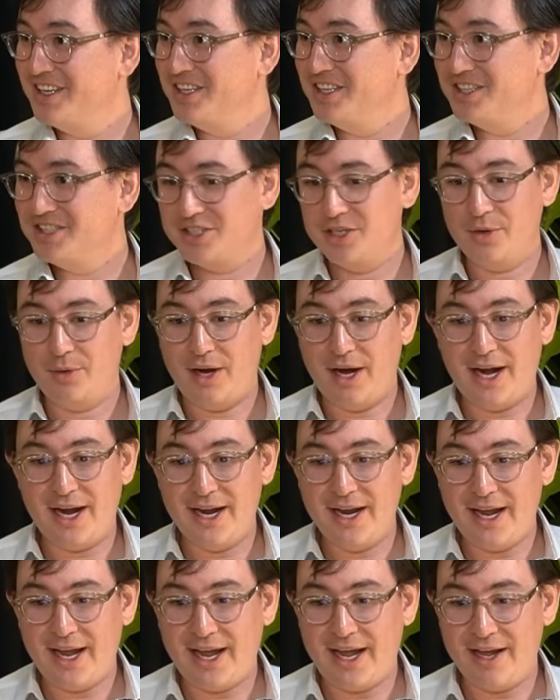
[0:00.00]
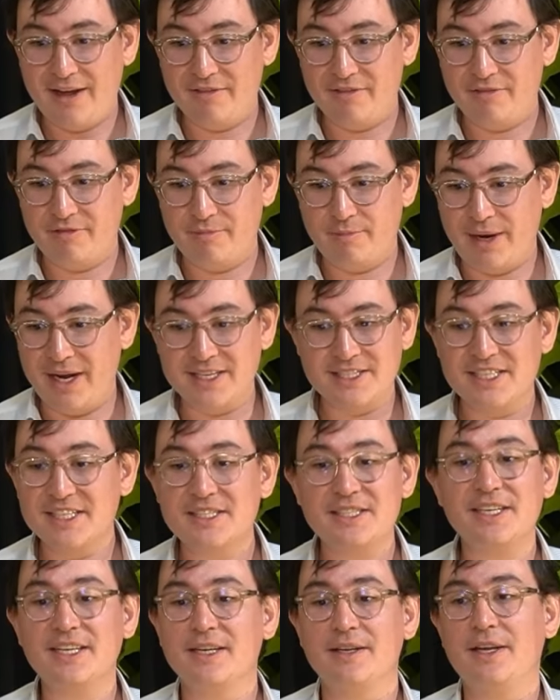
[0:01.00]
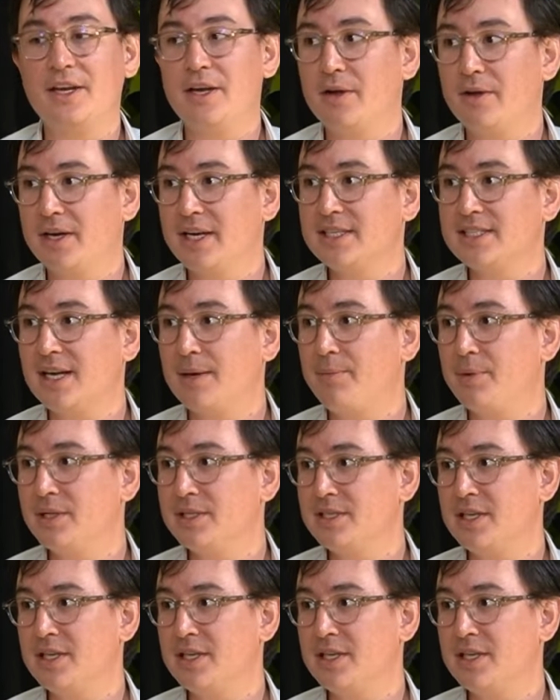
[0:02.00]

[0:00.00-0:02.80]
So I have my existing, an example is,